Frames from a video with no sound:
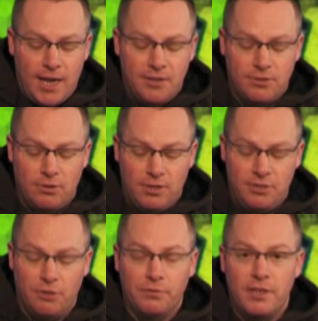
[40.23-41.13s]
as is
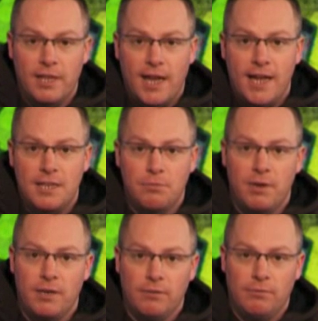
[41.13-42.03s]
often the case
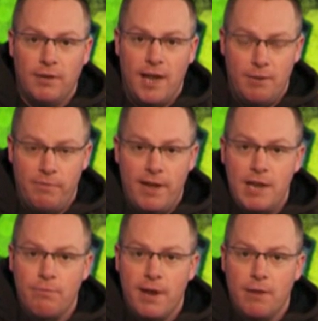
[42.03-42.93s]
with
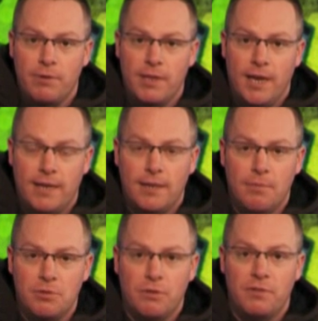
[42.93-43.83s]
any rig, when the lead
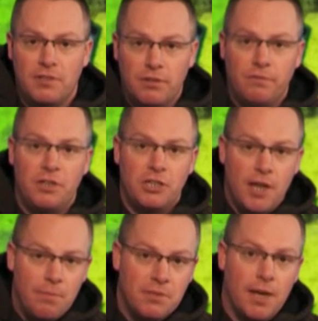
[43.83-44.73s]
comes off, is that the fish
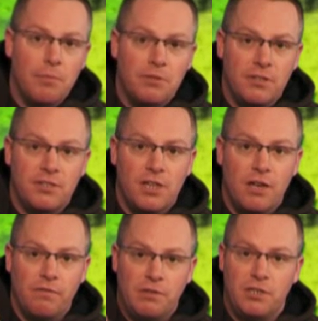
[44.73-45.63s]
comes up to the
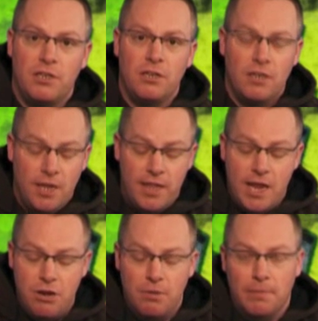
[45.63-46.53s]
surface and then
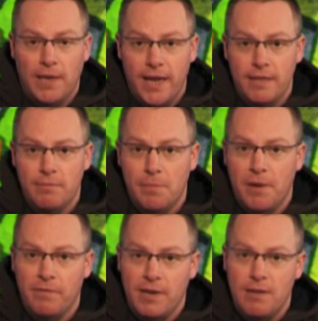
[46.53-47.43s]
you can play them
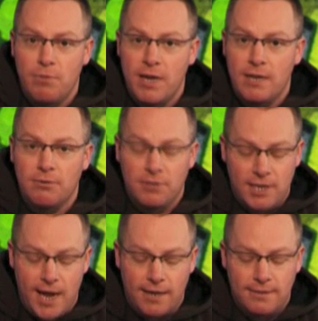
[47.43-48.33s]
above any weed or
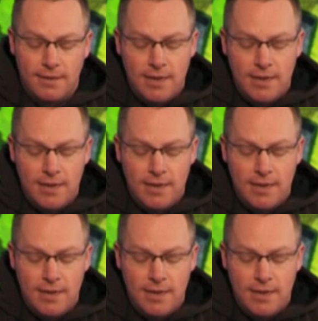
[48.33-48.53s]
snags.